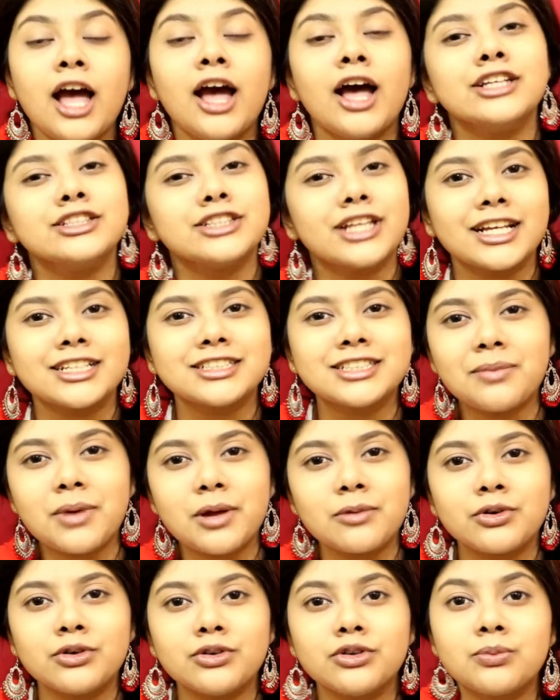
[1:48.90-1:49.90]
So next up,
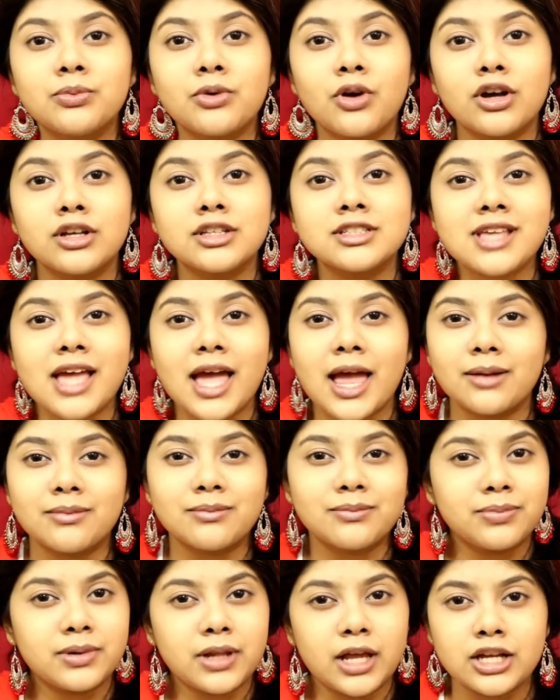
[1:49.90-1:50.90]
I'm going to bronze
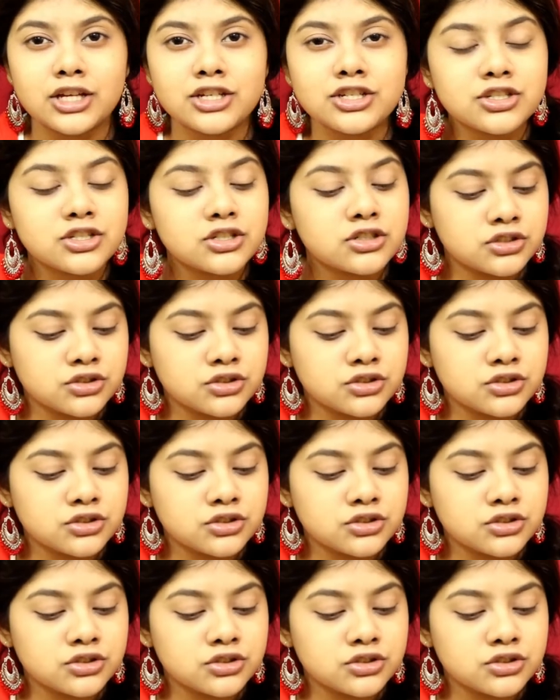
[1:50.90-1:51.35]
and blush.